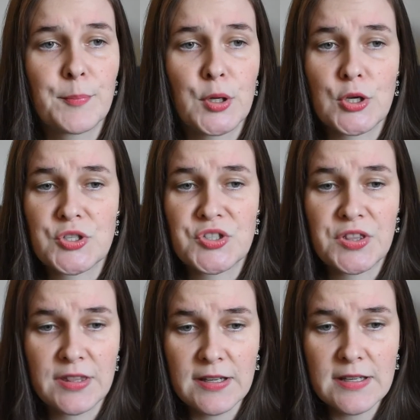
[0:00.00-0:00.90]
because
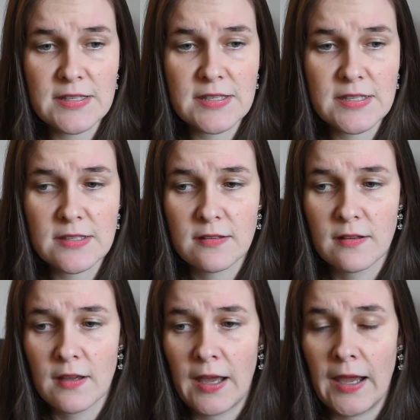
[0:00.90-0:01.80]
this
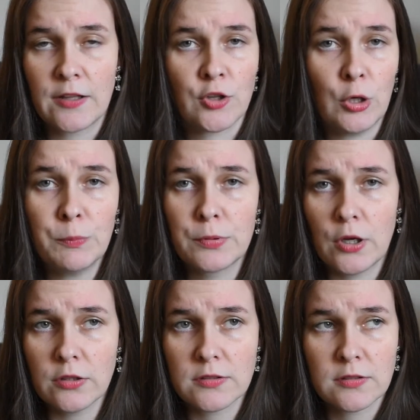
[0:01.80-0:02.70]
had no
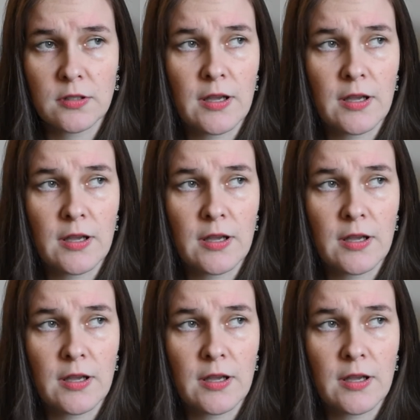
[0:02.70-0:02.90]
plot,